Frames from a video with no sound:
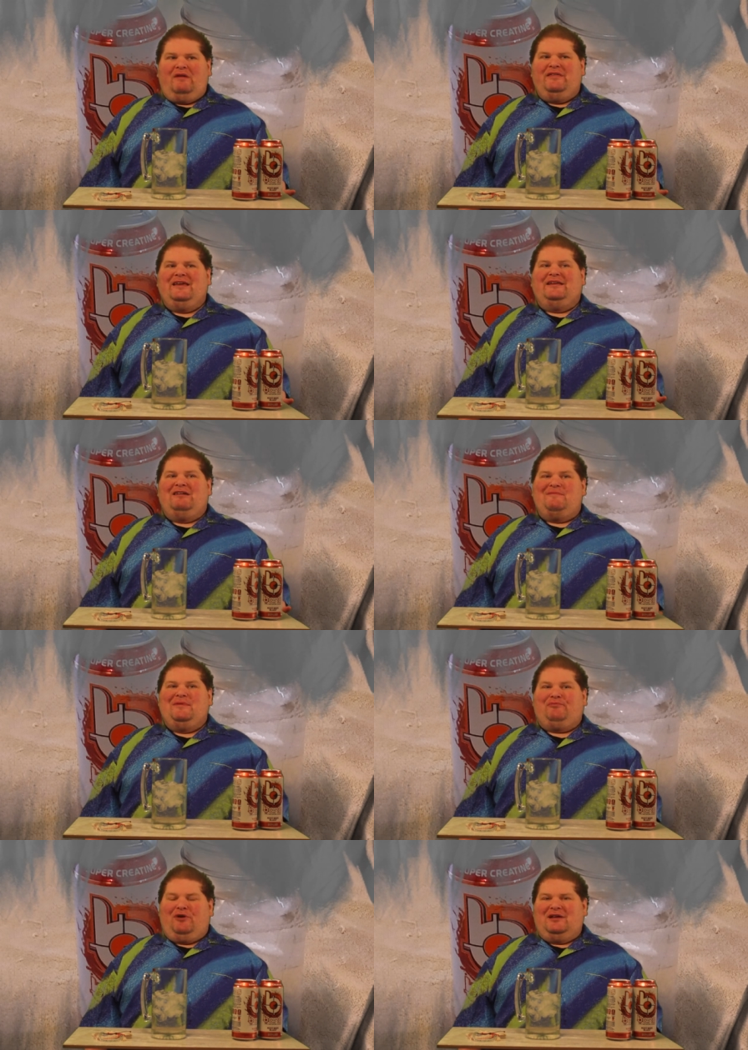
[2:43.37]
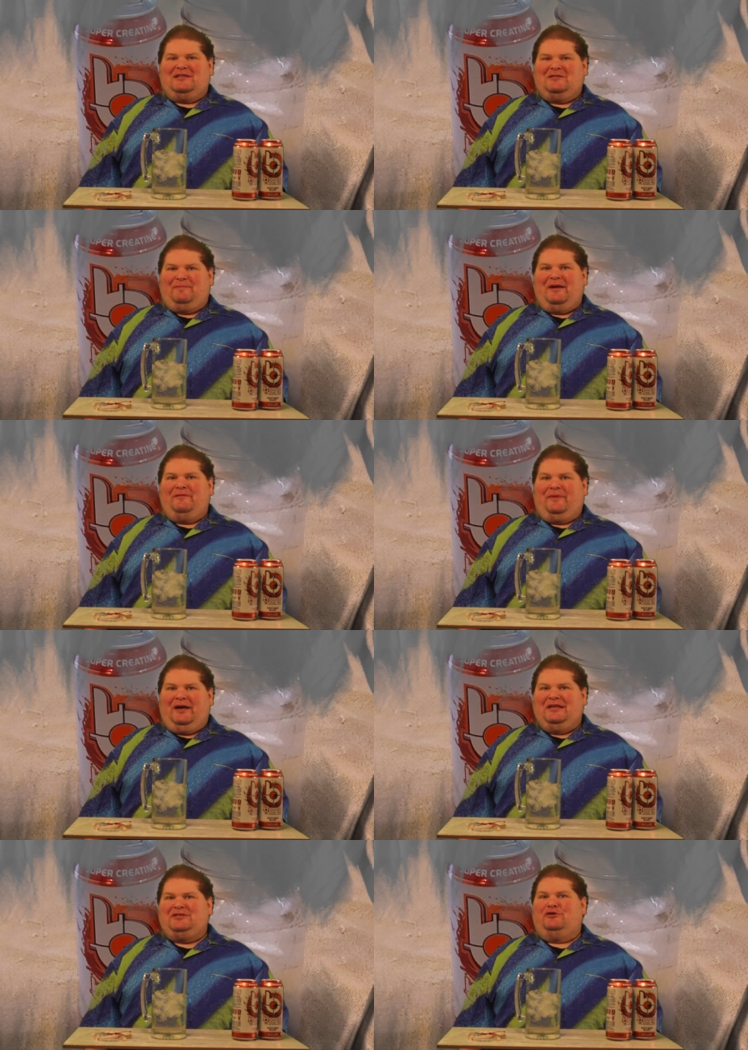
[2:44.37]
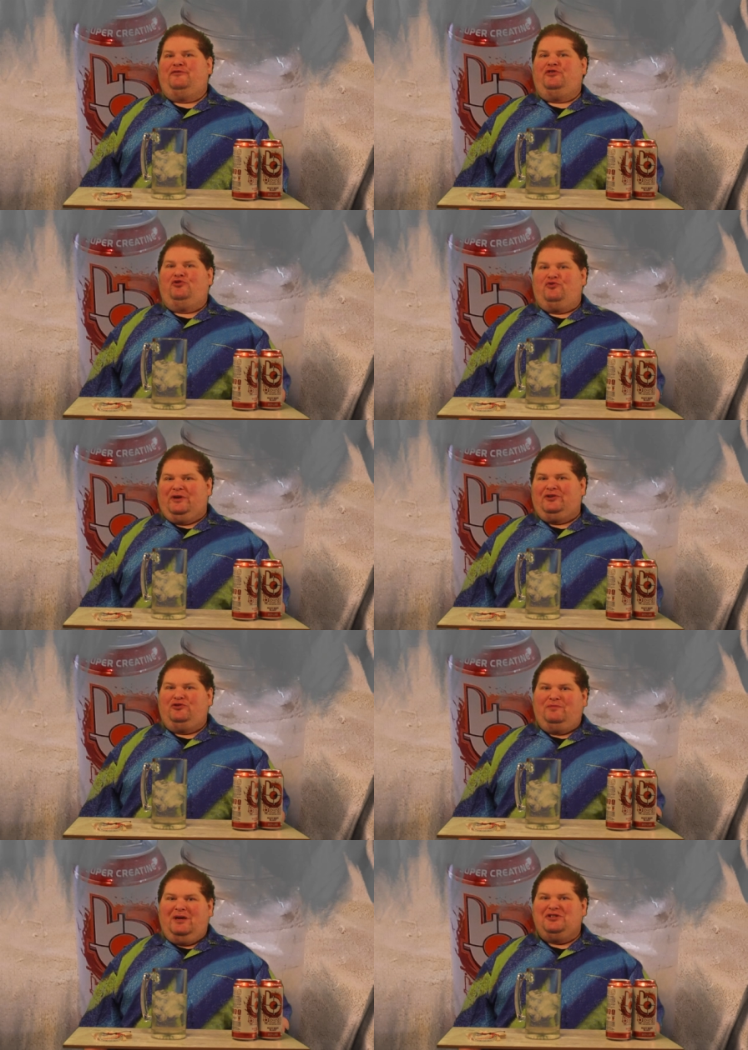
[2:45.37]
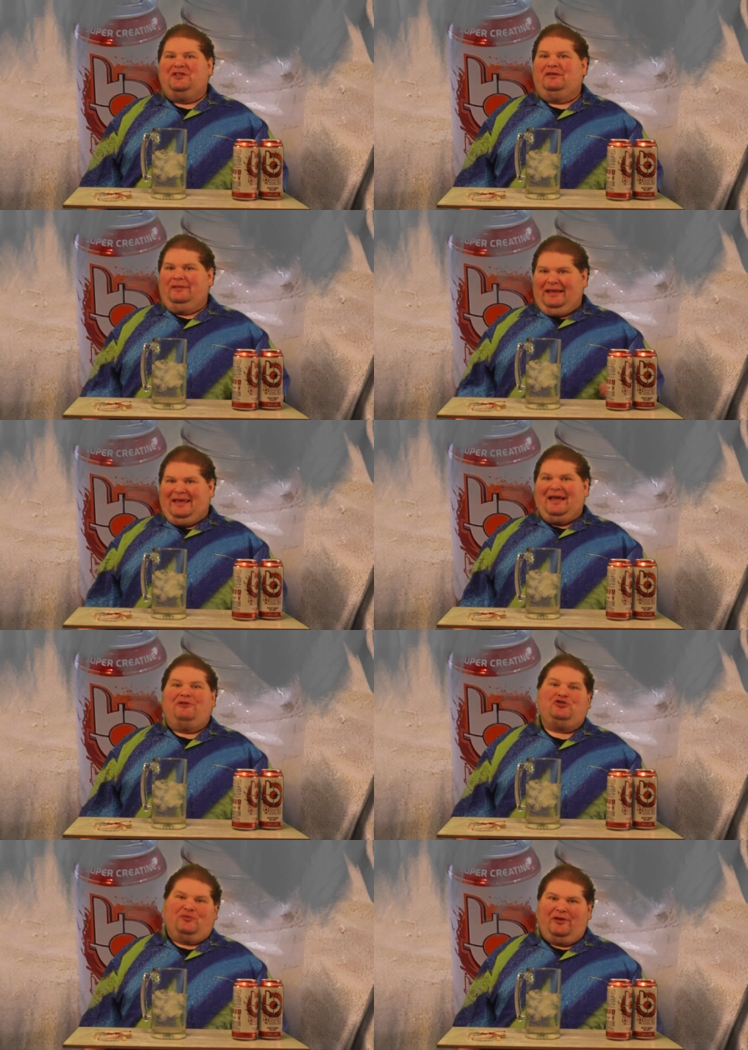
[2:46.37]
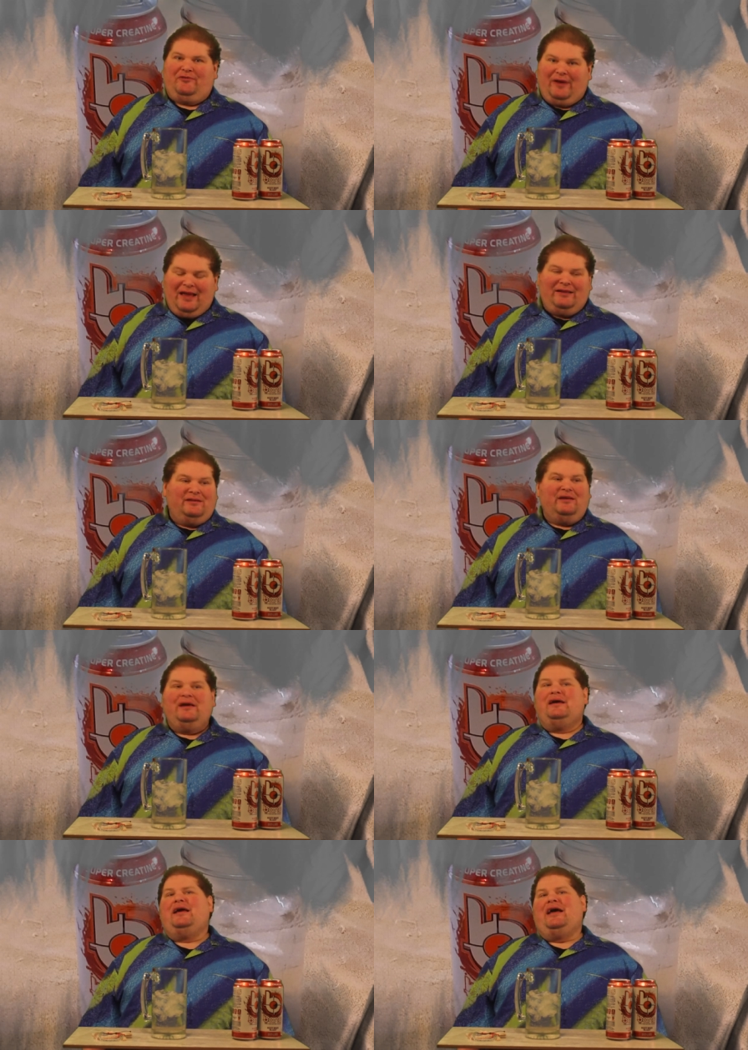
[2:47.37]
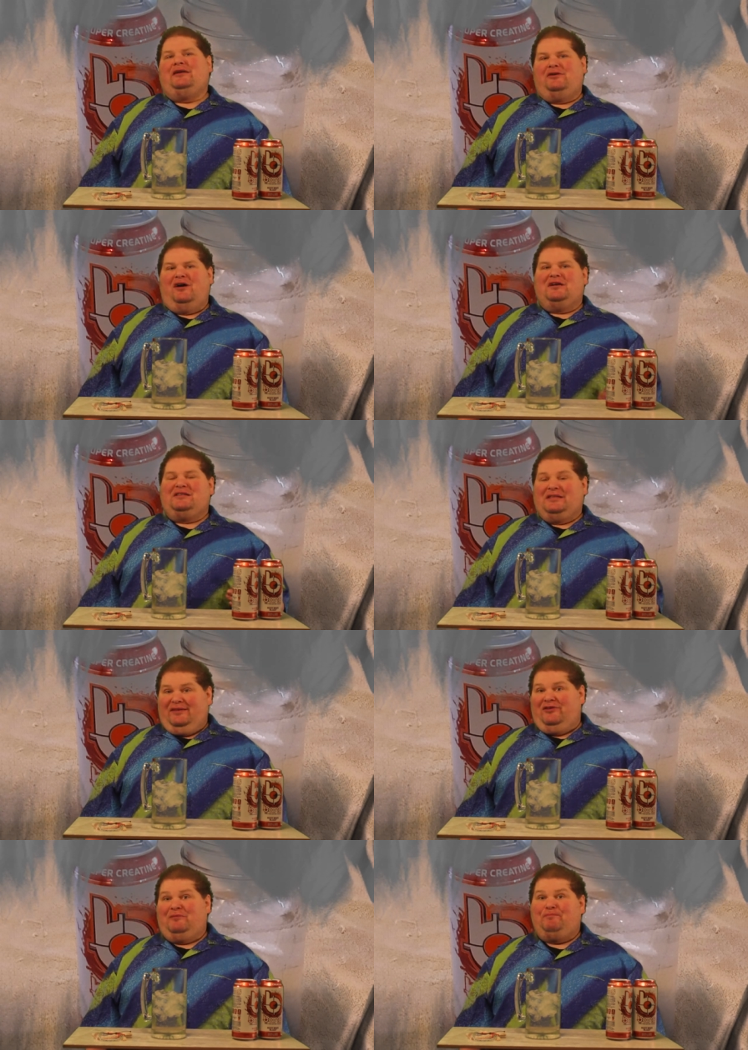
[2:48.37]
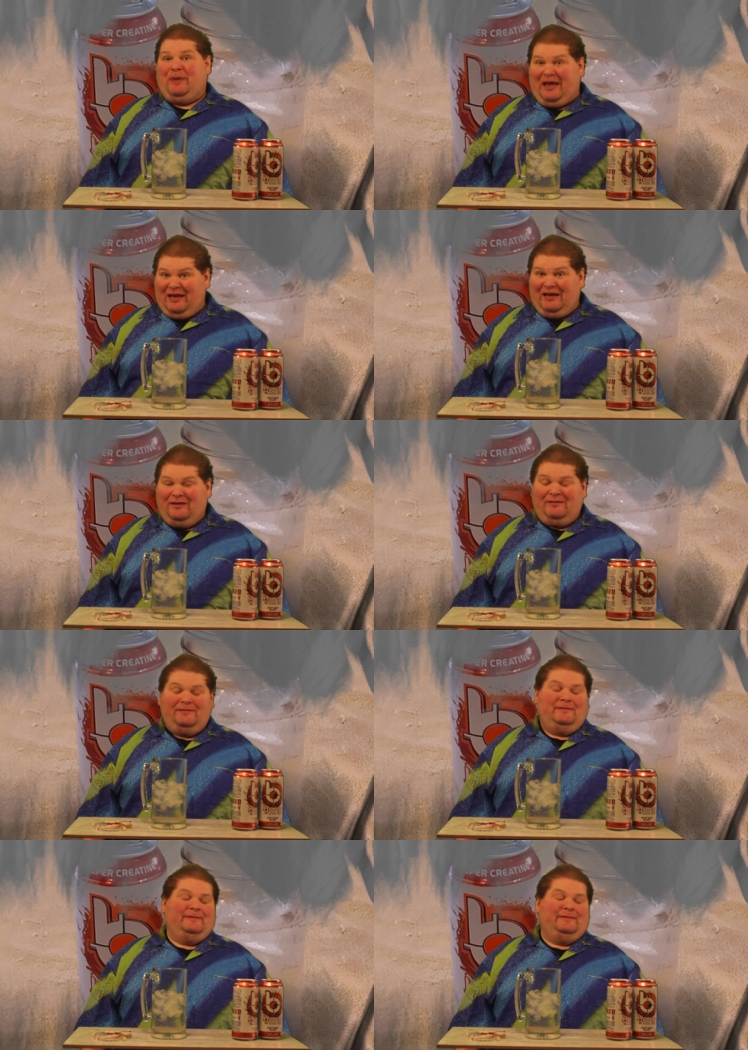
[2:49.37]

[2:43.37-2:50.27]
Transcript: They cannot be processed by the body, so if you drink too much, they'll leak out your other end and cause significant pain.